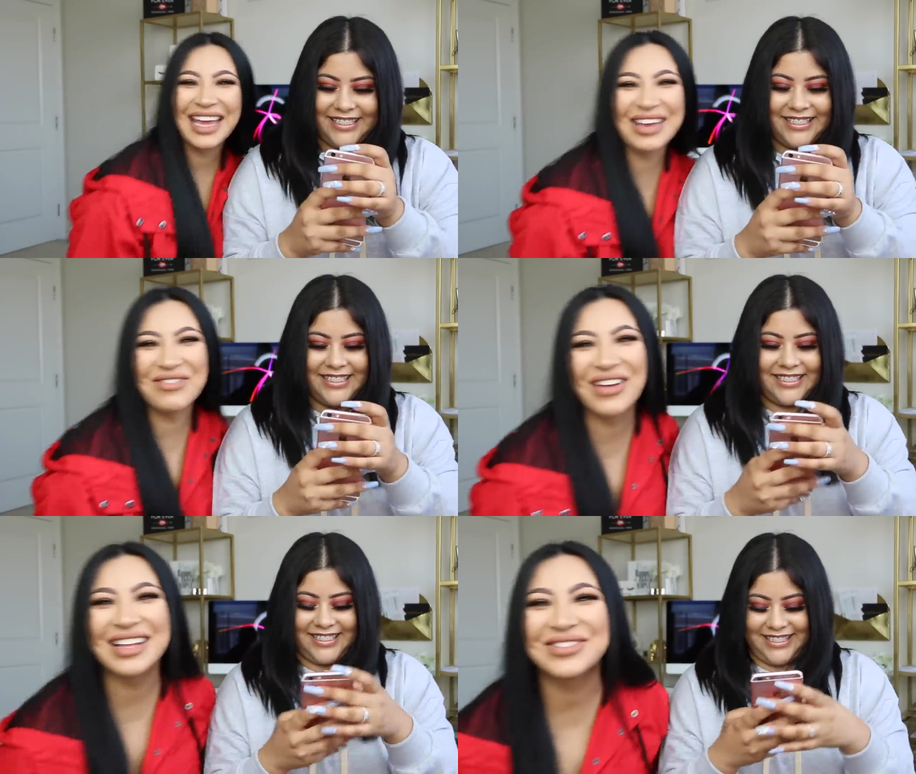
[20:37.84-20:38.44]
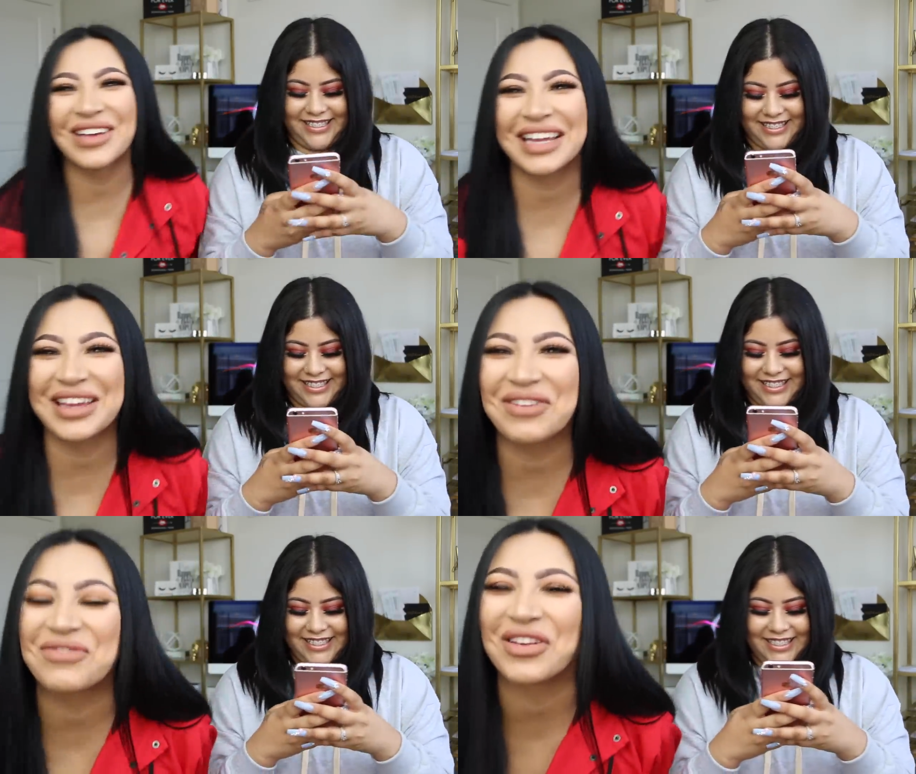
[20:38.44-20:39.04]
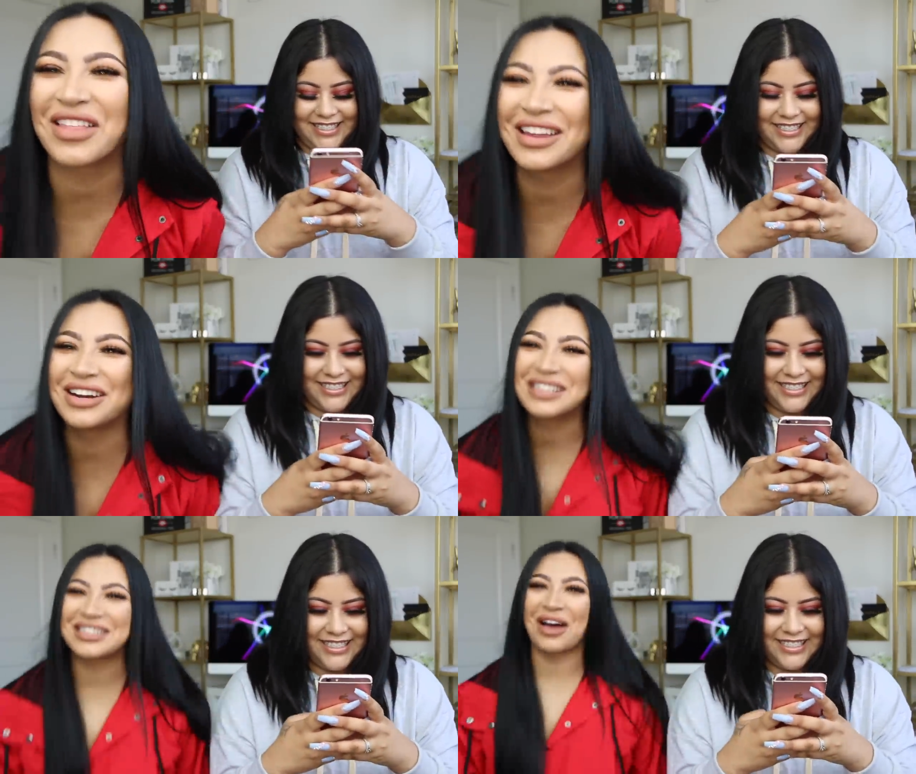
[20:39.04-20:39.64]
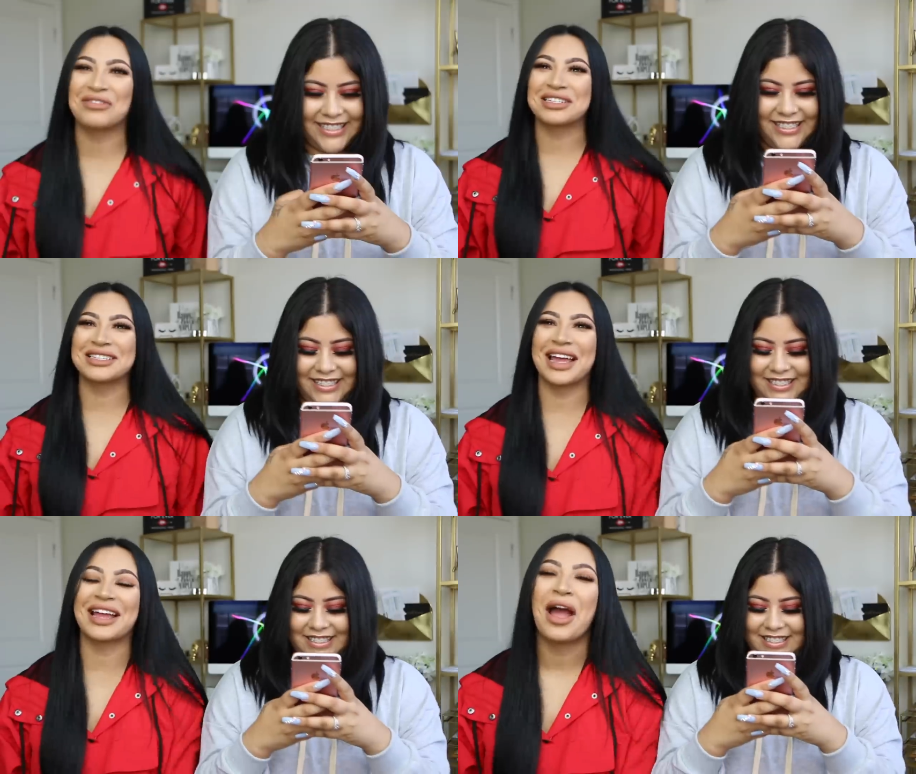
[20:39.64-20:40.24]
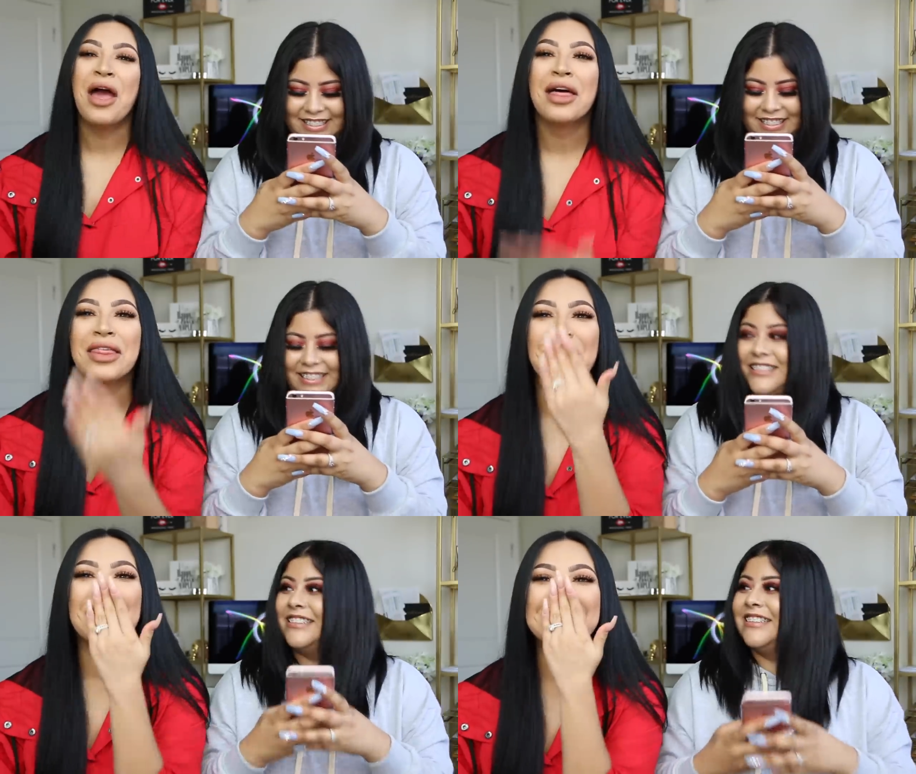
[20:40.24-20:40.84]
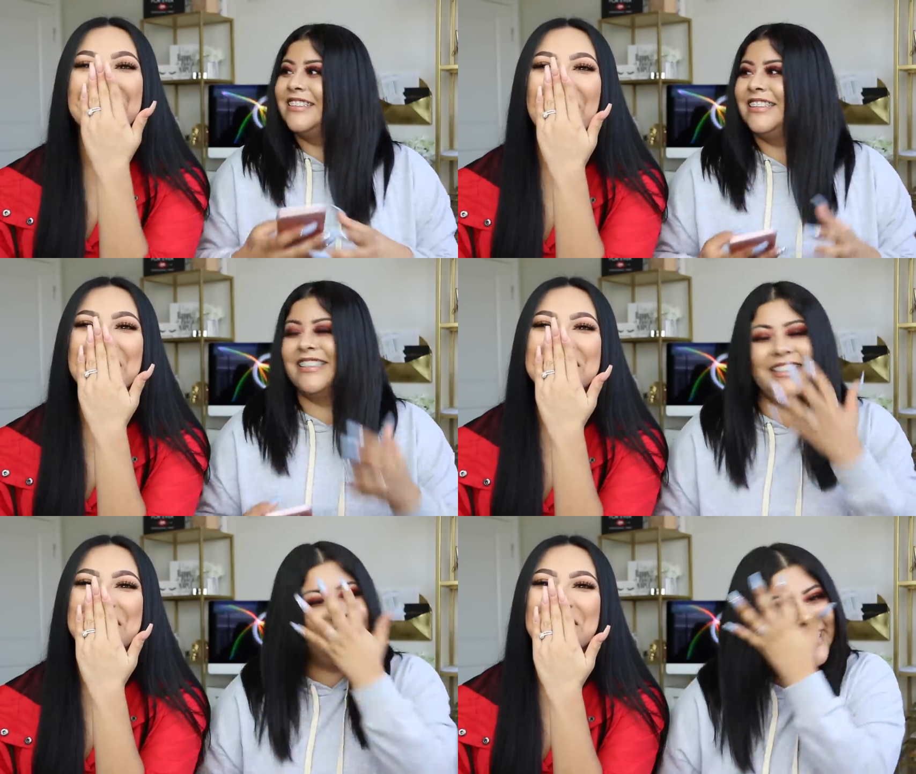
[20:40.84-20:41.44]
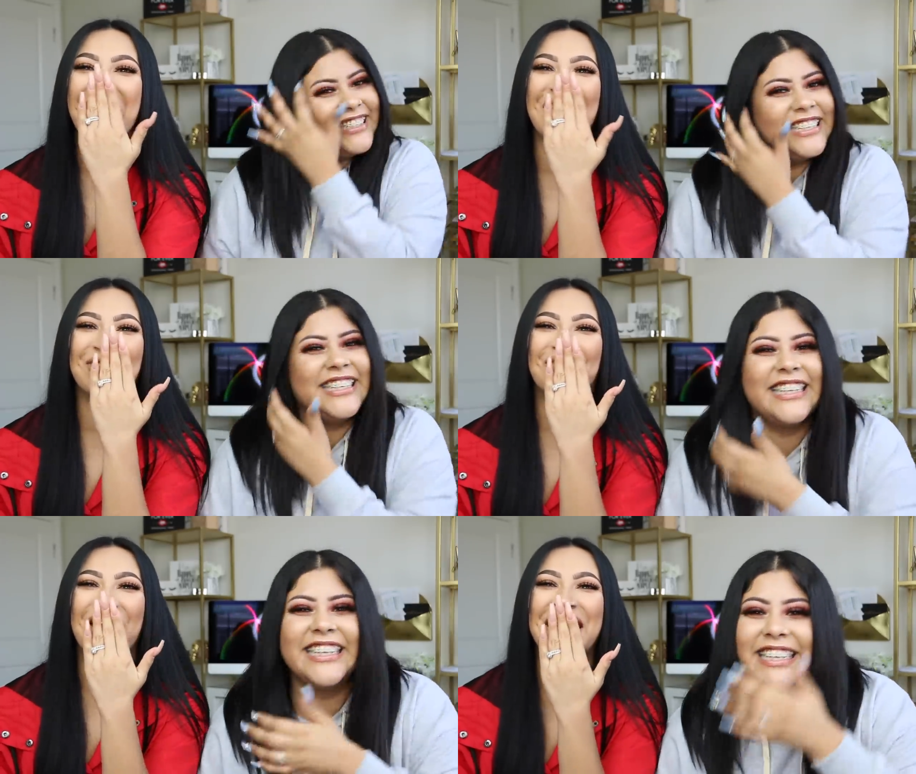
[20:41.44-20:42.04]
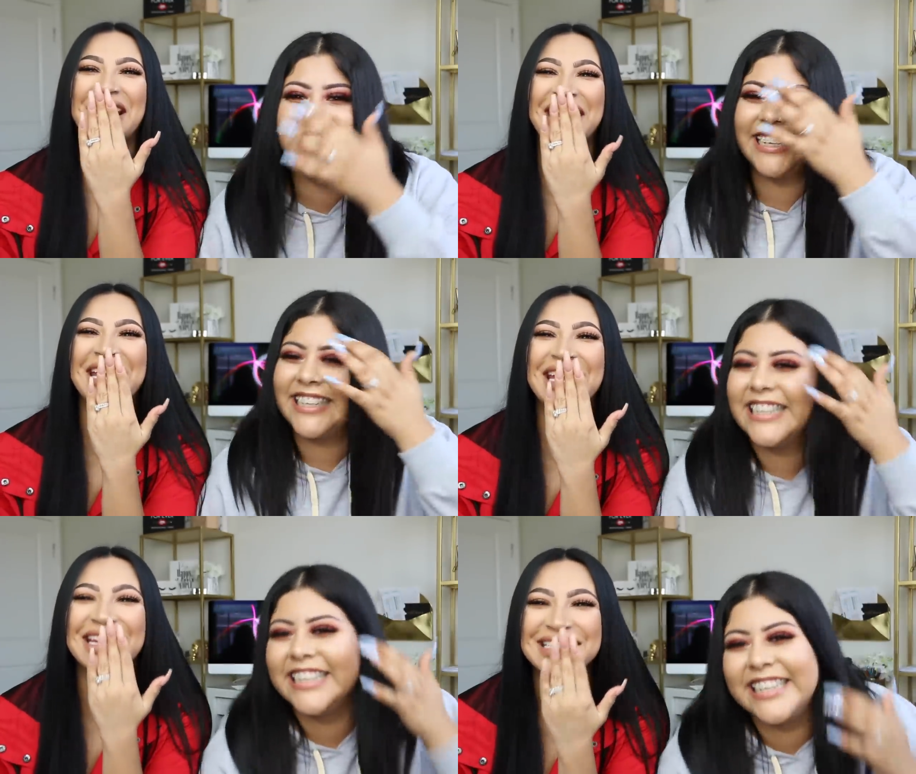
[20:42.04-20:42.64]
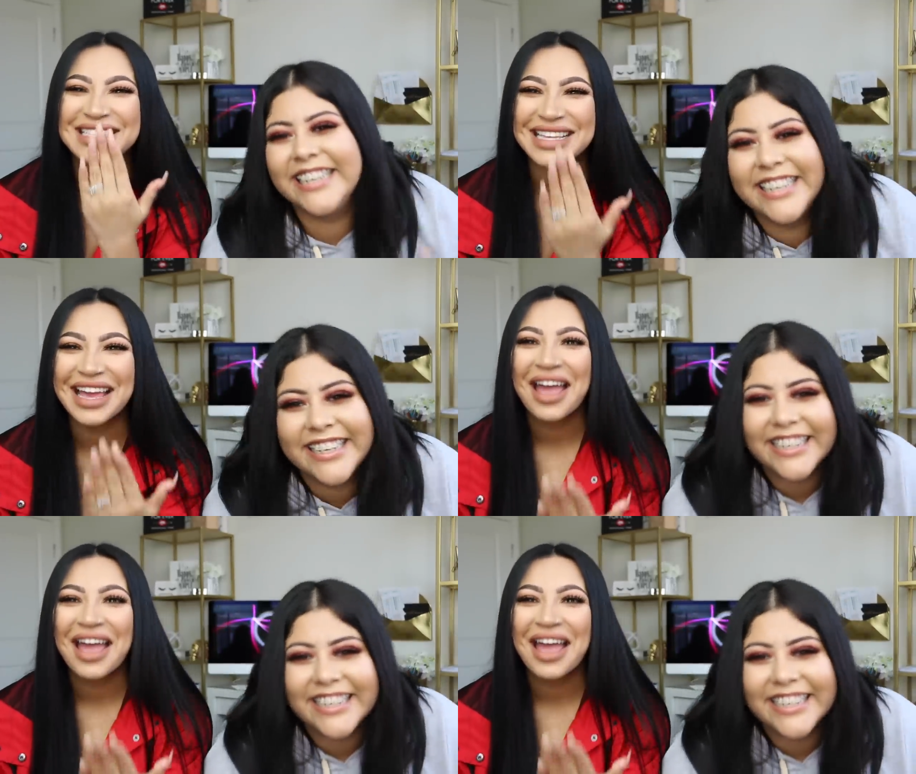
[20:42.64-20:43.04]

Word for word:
Speaker 1: Eva's fucking feeling herself. She's like this close to my face.